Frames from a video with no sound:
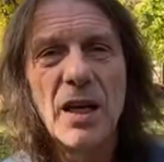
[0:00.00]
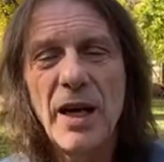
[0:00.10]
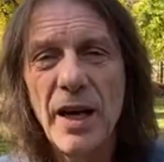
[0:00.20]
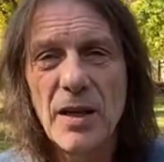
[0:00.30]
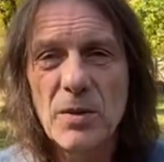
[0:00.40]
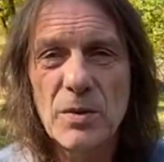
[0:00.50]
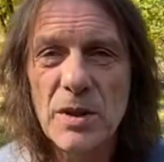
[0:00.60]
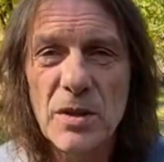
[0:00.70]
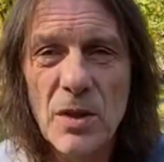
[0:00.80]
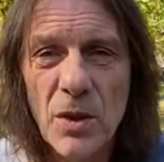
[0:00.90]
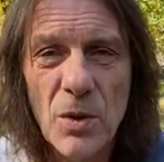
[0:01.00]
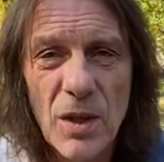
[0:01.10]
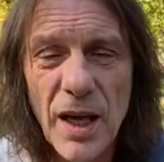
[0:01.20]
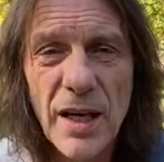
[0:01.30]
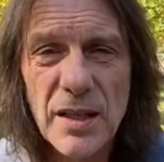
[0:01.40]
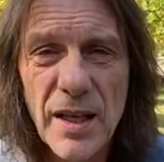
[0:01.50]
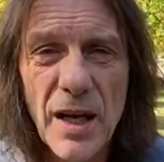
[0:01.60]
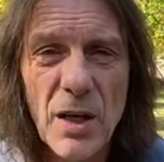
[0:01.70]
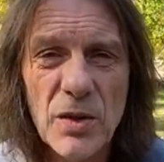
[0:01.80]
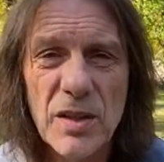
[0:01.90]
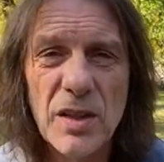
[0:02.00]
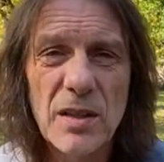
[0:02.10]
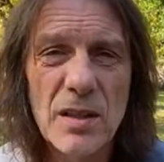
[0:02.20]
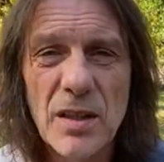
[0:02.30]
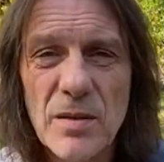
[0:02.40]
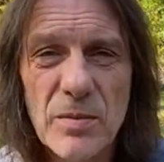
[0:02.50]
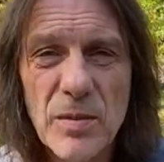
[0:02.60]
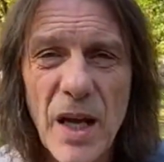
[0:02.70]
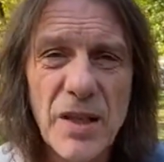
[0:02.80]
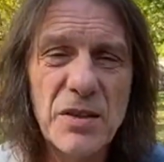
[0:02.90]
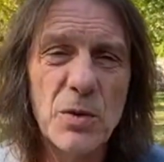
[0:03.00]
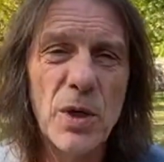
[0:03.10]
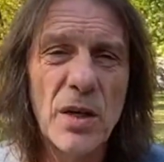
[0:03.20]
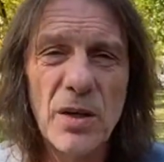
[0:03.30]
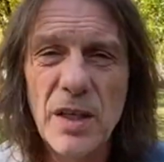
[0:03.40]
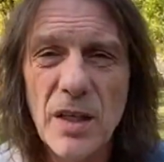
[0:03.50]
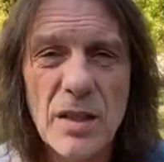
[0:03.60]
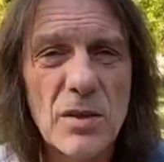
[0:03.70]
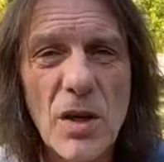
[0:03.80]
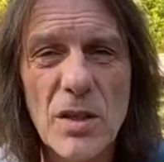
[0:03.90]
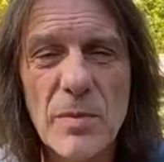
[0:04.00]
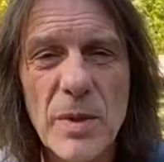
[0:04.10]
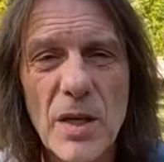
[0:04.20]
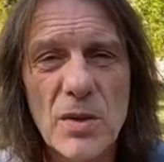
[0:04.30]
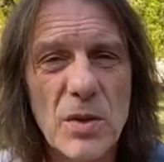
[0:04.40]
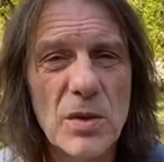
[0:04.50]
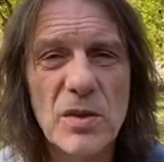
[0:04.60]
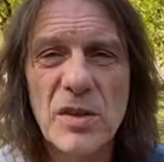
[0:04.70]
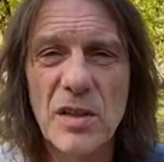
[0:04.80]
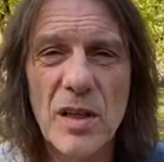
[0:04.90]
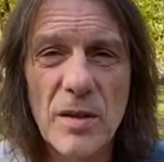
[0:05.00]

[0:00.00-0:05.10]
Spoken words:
And with the whole lockdowns and mask wearing, I talked about those.